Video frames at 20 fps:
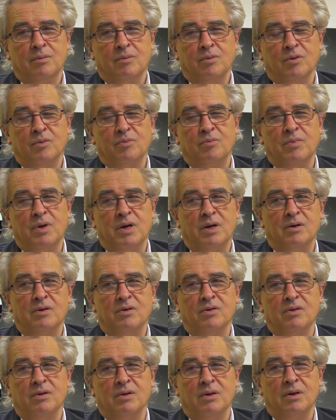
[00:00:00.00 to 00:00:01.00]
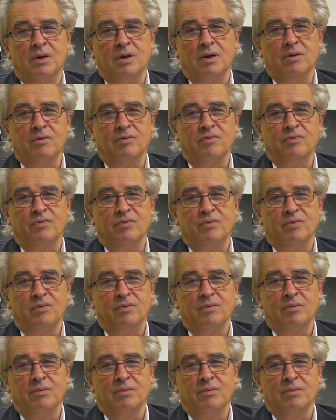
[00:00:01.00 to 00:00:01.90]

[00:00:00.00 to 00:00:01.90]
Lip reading: What matters in life?